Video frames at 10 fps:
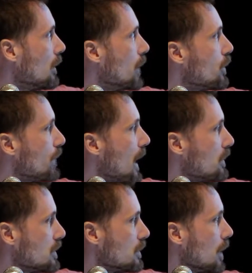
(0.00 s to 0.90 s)
under
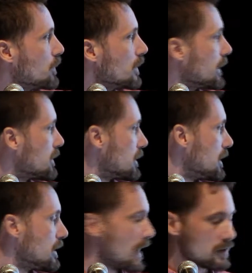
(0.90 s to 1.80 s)
1,000 up to like
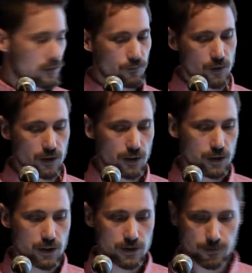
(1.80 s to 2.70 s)
16,000 for
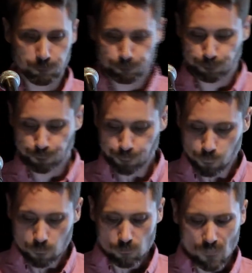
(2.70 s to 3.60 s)
Delicious.
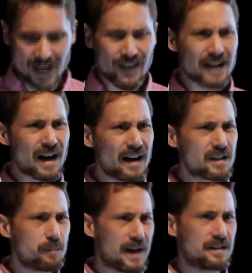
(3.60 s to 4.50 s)
And that kind of
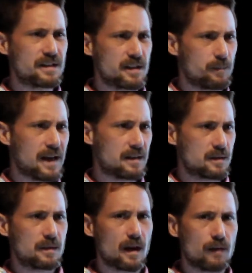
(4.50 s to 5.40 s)
spans the
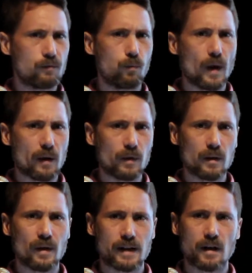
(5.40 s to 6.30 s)
space of what I
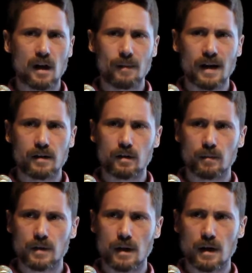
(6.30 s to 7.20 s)
really want to talk about in
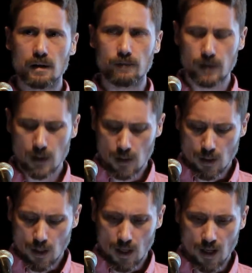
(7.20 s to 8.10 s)
terms
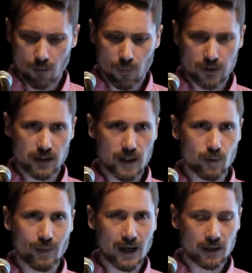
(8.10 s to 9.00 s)
of
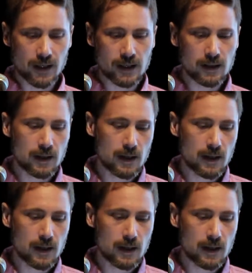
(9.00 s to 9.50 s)
multi-label modeling.